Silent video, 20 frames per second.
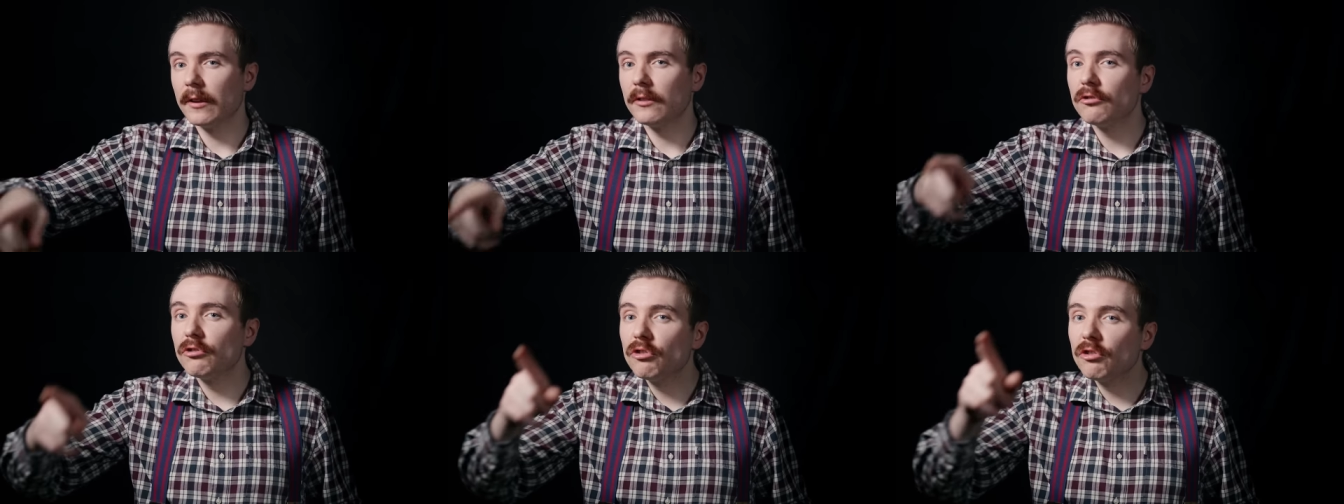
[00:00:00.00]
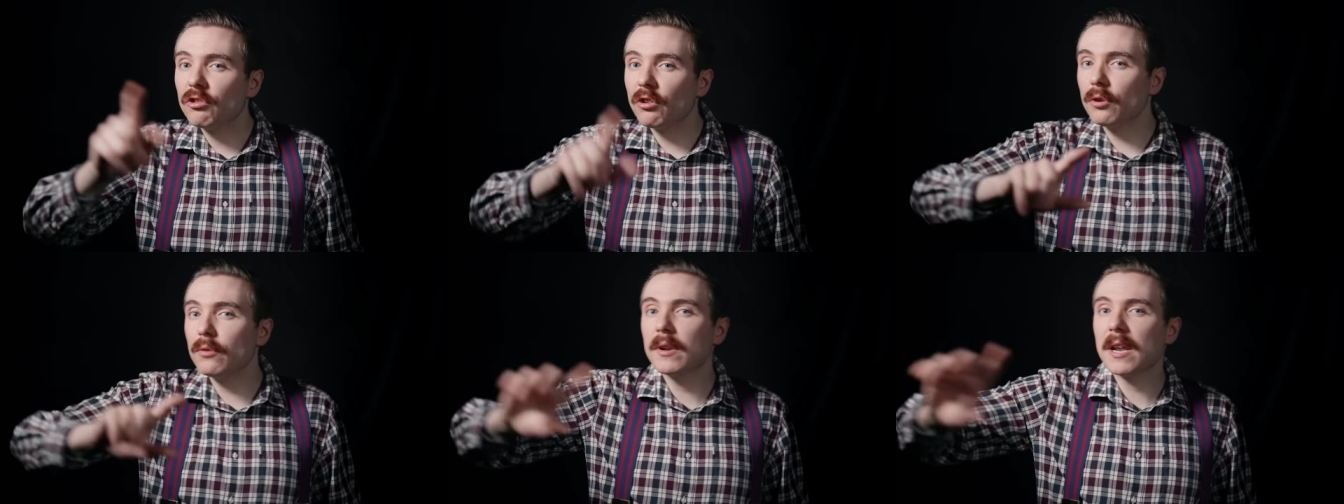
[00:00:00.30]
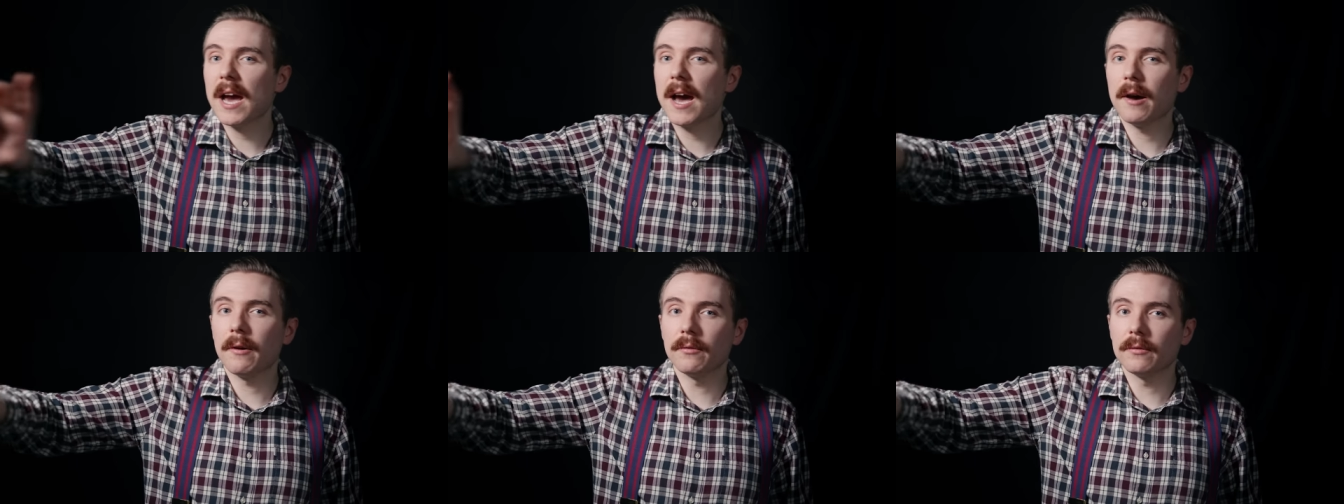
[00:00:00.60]
tune
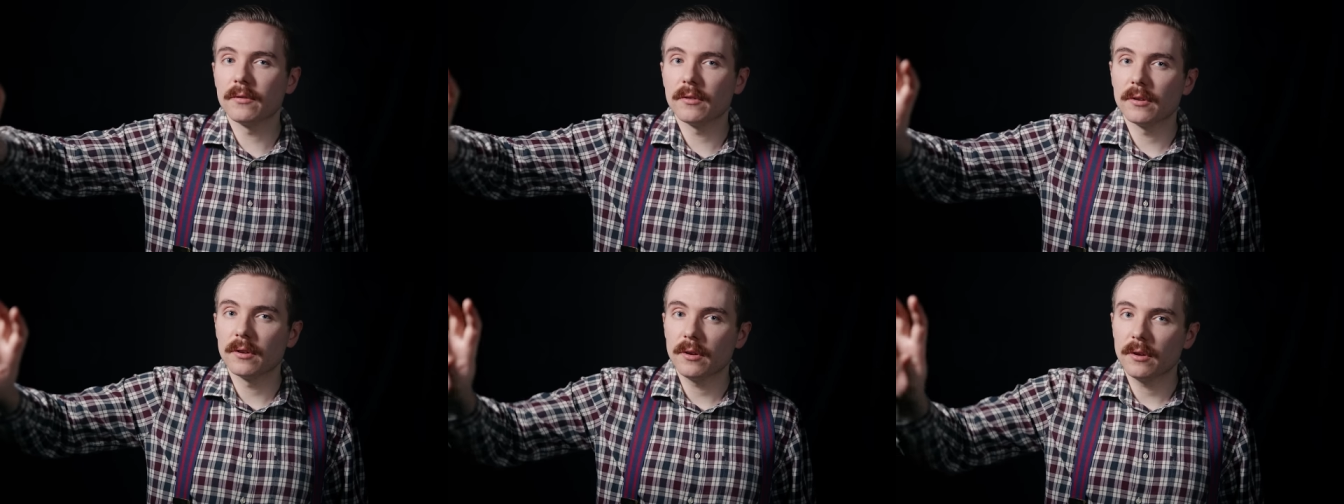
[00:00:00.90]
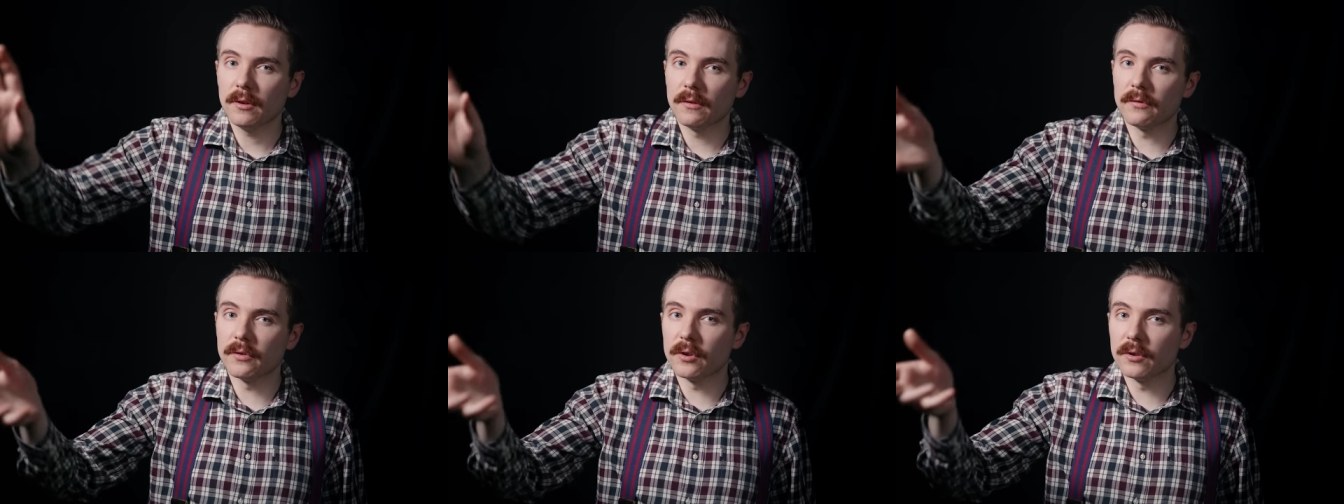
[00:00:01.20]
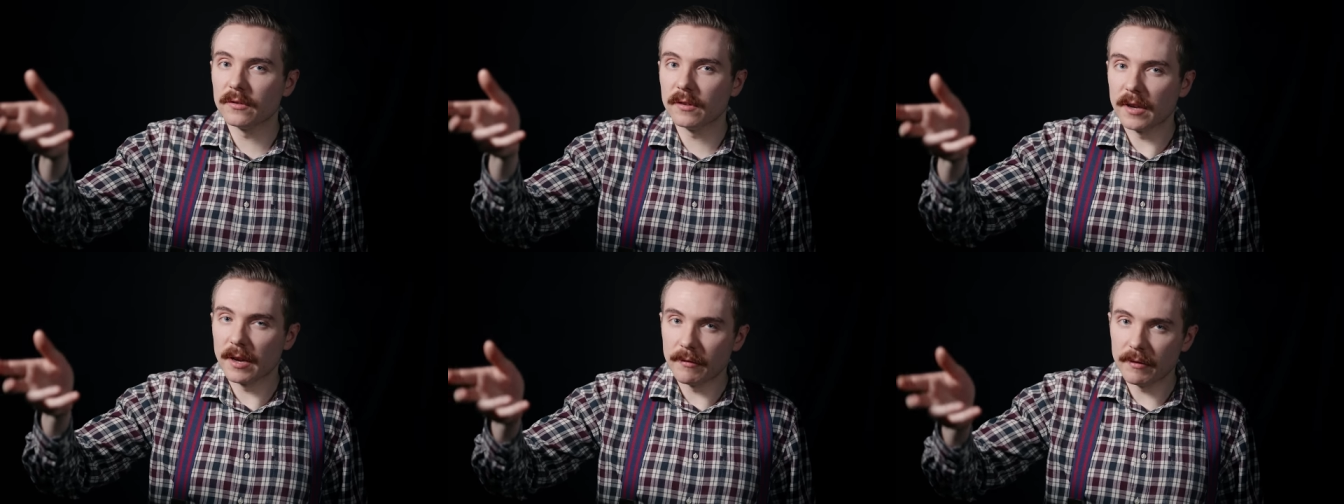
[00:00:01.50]
out of
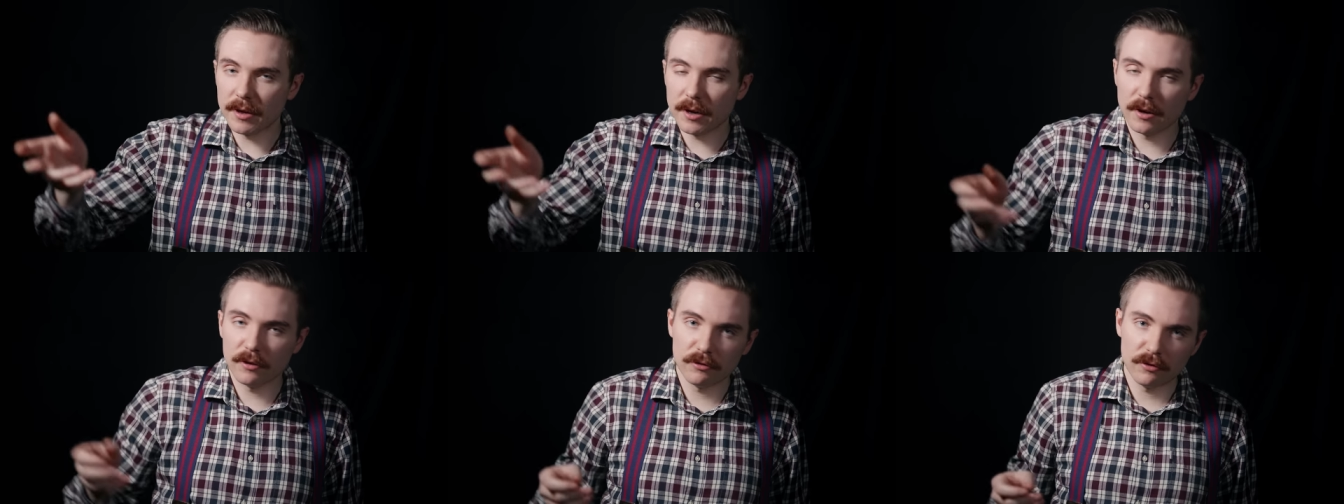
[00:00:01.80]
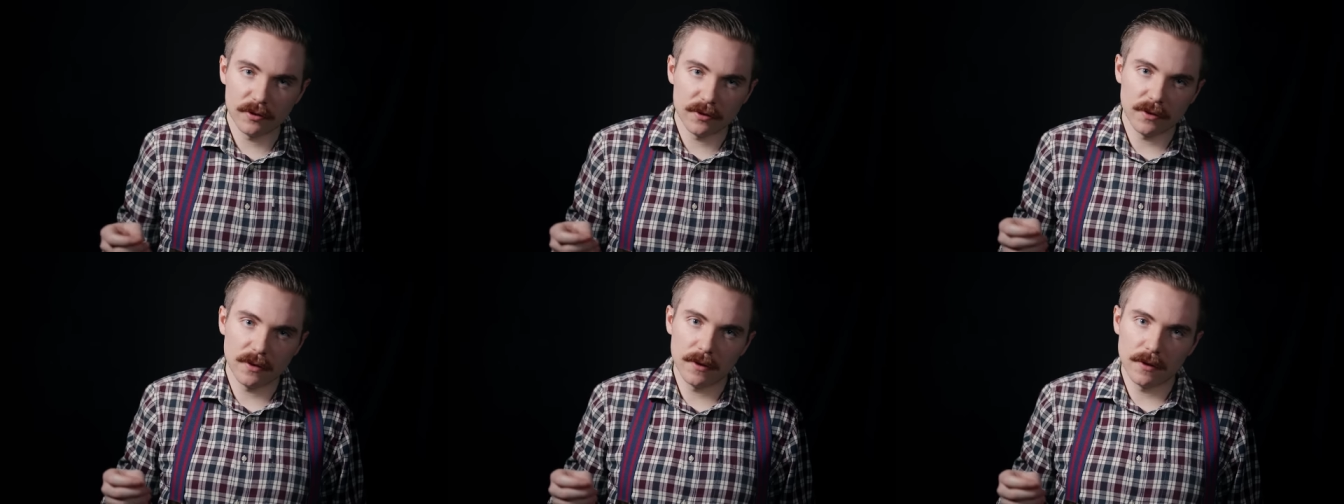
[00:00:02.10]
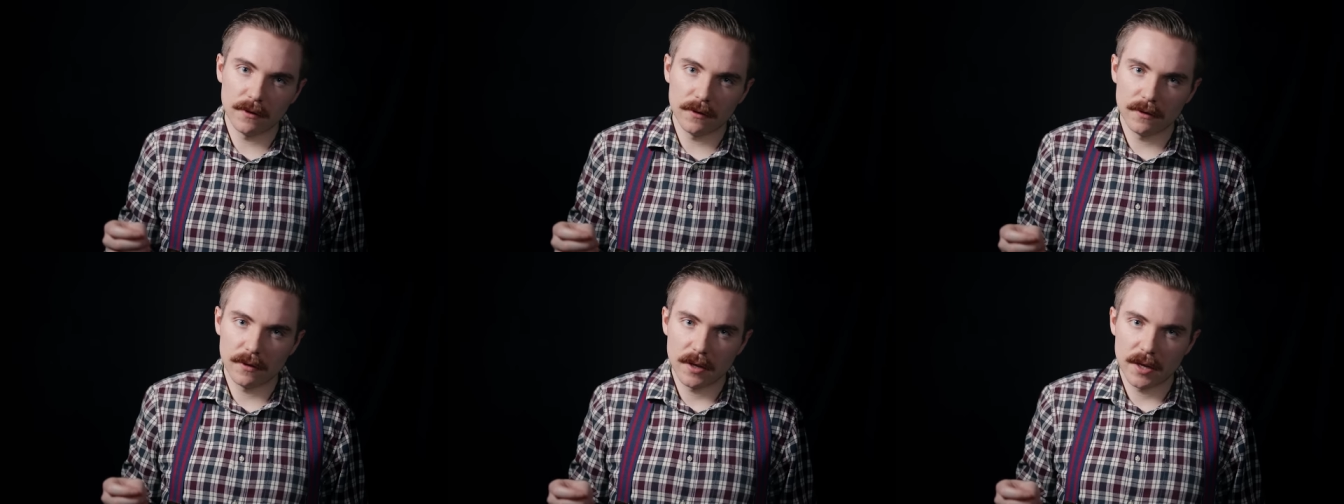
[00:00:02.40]
ordinary
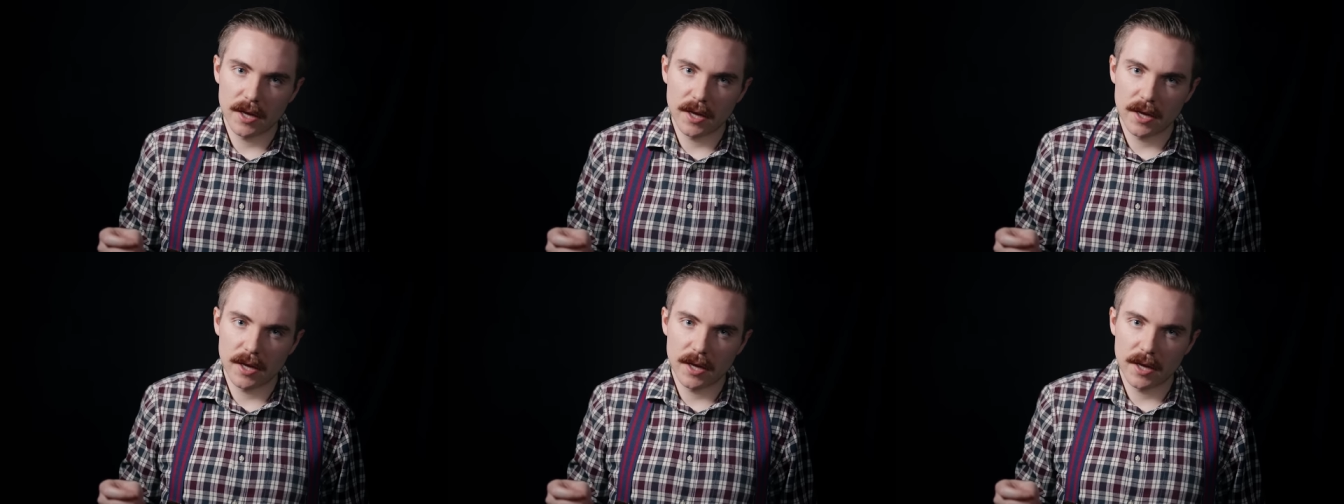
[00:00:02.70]
consciousness.